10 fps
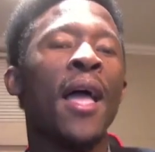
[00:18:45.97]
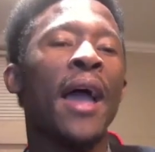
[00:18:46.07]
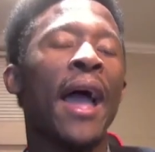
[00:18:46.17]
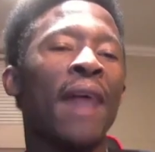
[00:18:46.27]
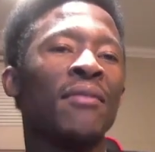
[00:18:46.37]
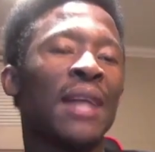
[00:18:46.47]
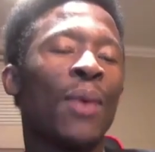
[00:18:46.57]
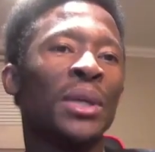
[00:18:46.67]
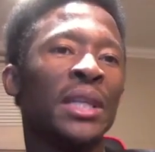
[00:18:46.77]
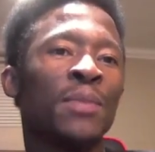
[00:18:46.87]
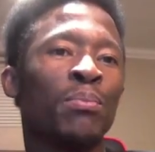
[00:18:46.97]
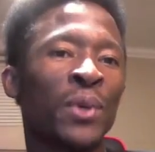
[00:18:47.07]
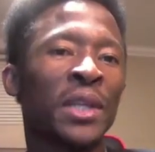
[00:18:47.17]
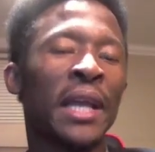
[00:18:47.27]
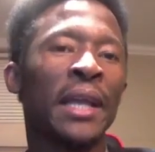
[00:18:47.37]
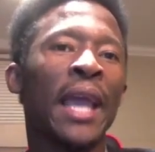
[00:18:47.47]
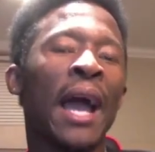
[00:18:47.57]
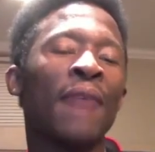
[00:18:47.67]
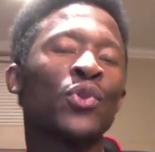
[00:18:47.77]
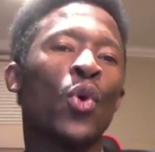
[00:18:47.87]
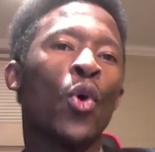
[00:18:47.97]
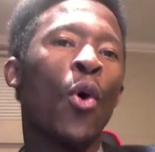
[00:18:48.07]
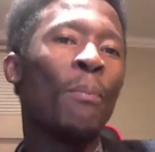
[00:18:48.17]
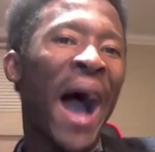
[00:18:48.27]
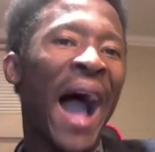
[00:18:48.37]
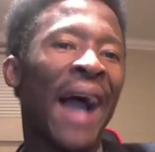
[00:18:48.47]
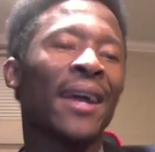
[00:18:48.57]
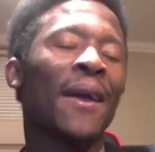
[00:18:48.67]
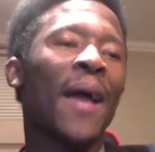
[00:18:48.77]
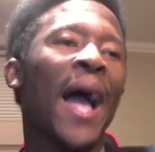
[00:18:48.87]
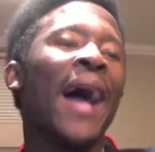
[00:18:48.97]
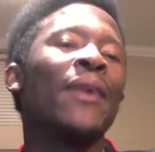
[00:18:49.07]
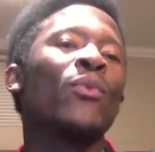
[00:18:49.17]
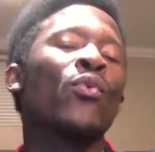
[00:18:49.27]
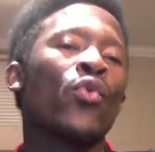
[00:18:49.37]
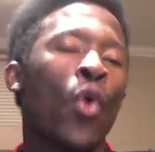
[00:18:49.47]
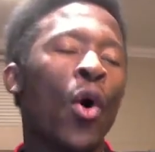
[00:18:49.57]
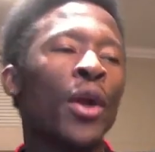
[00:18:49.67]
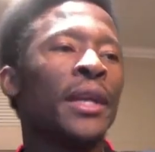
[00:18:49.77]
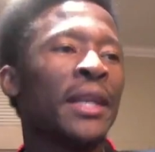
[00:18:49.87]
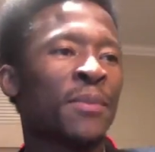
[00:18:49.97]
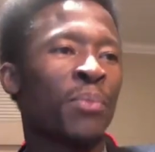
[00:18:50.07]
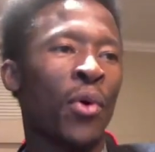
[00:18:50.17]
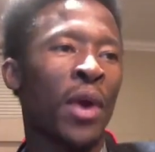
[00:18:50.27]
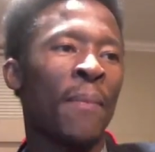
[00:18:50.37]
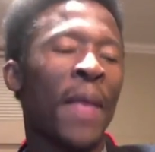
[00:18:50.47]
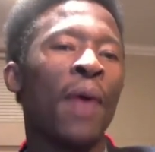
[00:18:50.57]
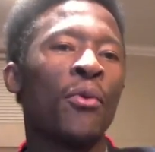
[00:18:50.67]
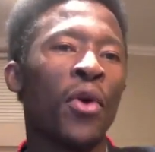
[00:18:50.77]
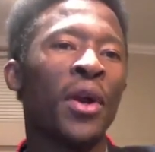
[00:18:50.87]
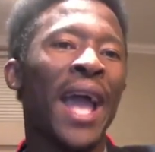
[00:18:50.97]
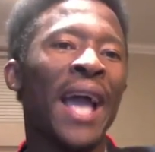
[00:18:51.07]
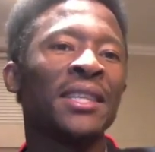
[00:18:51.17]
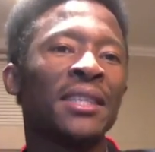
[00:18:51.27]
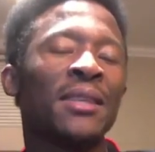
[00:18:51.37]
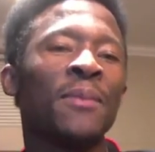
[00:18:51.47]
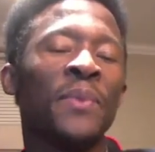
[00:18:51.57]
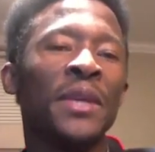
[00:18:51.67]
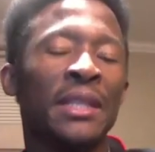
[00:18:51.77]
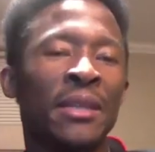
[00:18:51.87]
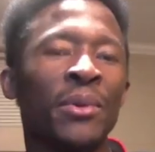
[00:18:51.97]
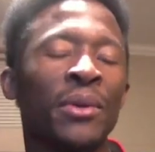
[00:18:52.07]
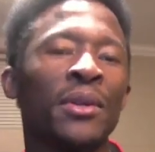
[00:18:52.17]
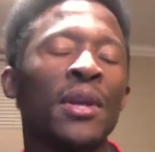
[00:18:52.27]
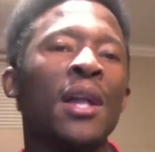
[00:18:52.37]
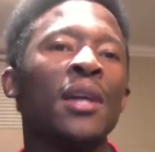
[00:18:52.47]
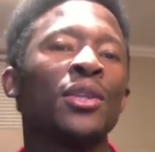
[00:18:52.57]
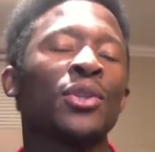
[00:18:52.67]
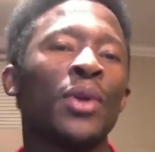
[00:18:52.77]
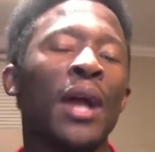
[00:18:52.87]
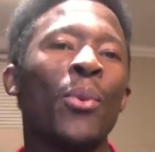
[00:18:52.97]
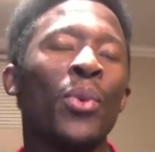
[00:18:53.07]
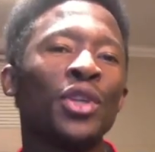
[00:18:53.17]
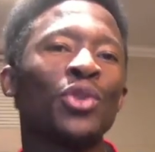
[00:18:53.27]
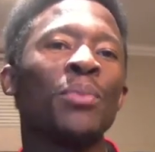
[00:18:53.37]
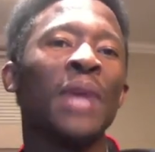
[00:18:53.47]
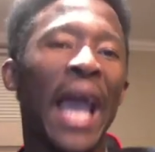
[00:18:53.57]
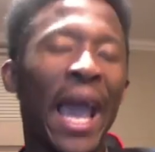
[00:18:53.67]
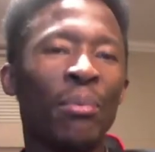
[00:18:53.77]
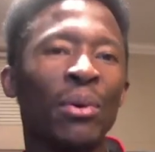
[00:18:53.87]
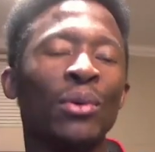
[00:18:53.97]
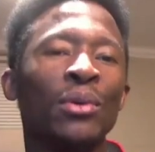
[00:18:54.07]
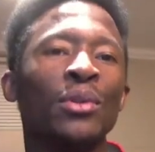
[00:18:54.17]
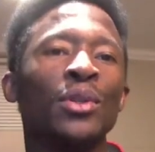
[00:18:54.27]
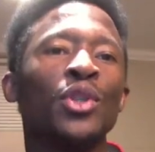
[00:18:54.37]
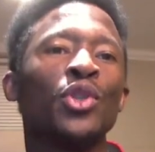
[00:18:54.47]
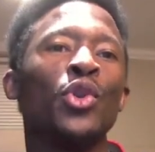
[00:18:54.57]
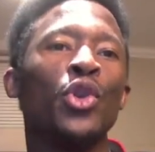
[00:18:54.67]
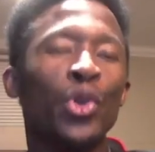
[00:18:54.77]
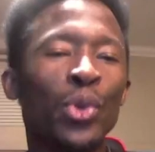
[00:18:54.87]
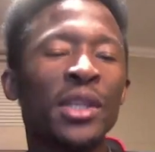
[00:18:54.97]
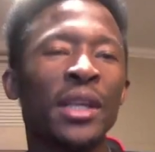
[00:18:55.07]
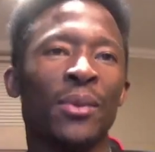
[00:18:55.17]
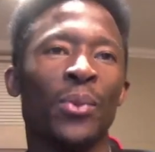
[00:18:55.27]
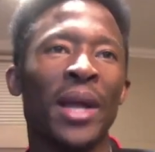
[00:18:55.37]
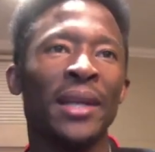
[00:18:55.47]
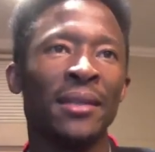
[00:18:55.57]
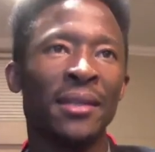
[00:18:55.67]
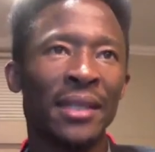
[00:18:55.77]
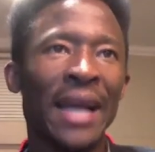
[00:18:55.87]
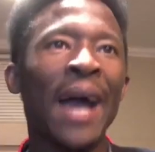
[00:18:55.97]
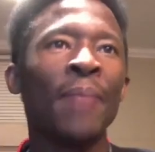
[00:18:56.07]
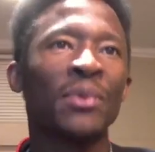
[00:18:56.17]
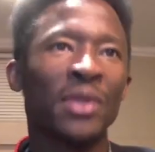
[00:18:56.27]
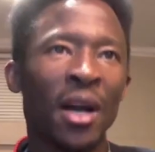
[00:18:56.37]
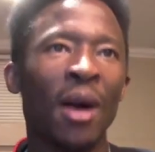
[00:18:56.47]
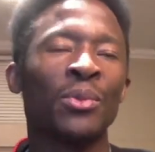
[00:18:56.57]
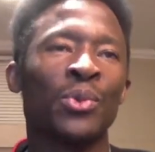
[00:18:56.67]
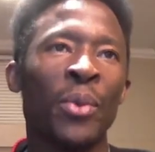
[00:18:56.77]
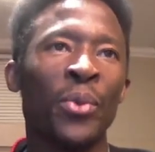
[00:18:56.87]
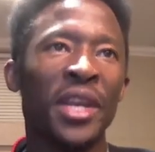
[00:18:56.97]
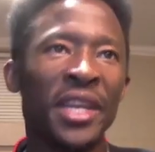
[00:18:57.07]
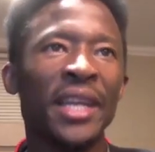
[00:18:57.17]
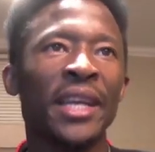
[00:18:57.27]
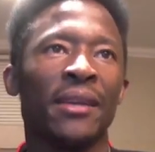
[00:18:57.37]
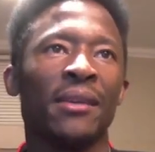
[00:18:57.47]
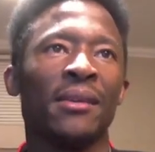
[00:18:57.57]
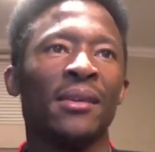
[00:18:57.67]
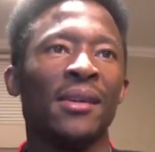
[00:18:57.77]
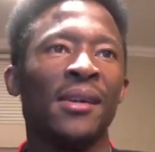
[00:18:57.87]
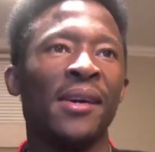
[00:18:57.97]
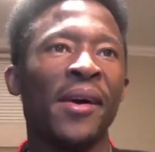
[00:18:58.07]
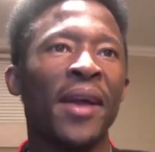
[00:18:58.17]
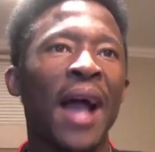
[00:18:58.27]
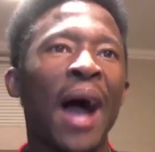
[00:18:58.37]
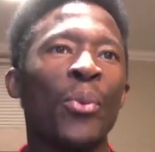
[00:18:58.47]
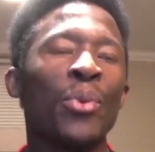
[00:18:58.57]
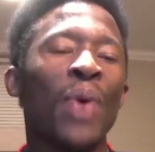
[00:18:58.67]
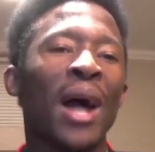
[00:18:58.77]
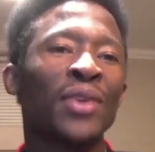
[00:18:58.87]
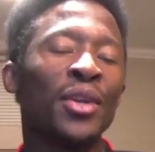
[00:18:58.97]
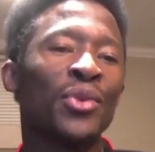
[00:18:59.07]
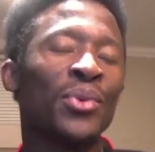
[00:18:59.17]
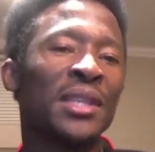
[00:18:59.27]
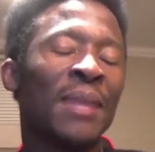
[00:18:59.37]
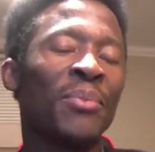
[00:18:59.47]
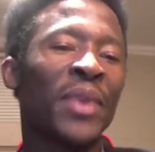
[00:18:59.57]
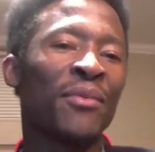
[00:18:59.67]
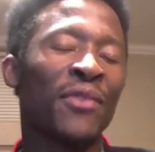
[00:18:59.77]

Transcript: every time when it's booting, you have to go back and run this program and run HTTP daemon, so that we should be able to use it when time comes, when we need it. And we will actually do the same thing for the